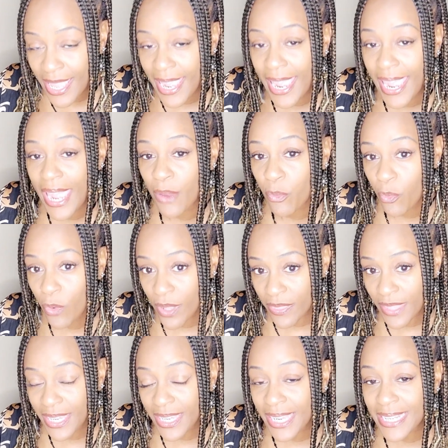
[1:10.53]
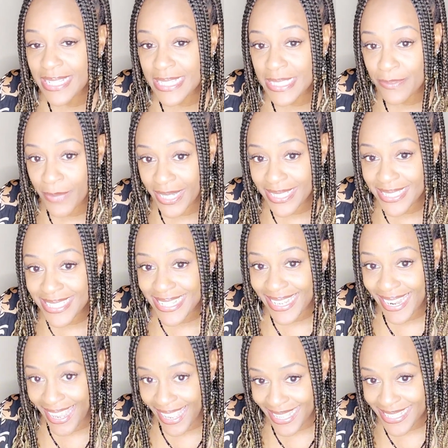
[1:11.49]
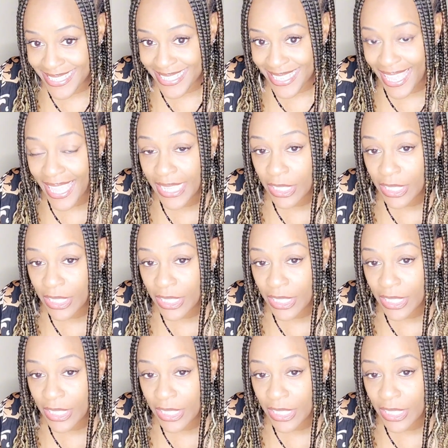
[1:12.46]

and what they can expect to net at